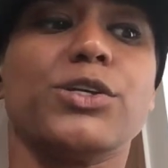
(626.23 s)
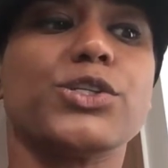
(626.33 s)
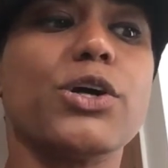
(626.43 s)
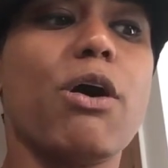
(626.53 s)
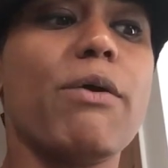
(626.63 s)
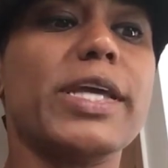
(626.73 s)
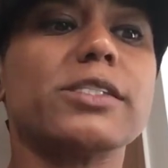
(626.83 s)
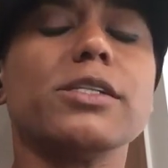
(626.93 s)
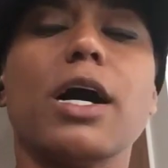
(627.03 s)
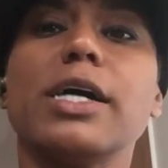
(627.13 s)
So
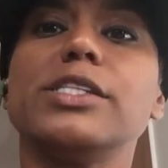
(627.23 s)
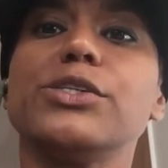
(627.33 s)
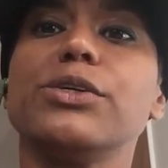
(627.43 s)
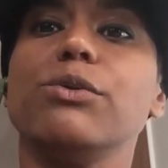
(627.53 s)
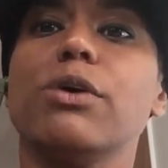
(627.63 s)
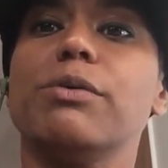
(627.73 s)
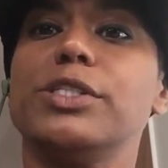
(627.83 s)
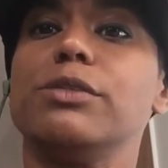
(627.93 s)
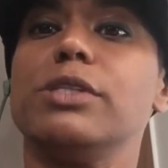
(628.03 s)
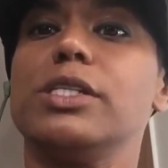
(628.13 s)
it's not until you go
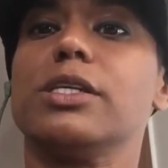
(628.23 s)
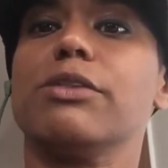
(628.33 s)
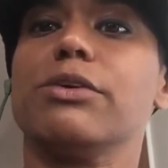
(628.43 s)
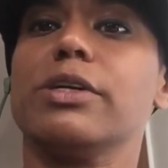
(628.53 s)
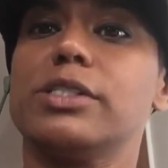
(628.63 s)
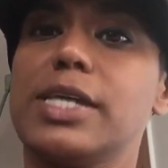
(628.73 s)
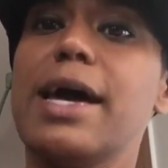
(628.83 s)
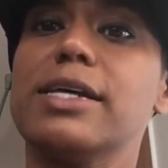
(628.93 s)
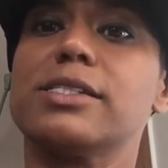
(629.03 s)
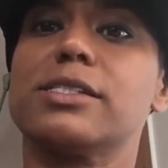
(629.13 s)
and do these other
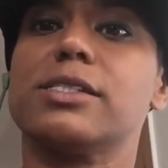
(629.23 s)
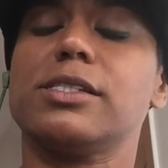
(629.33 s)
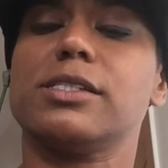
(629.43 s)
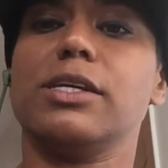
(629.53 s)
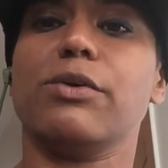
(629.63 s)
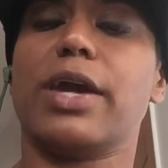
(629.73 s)
tests to see,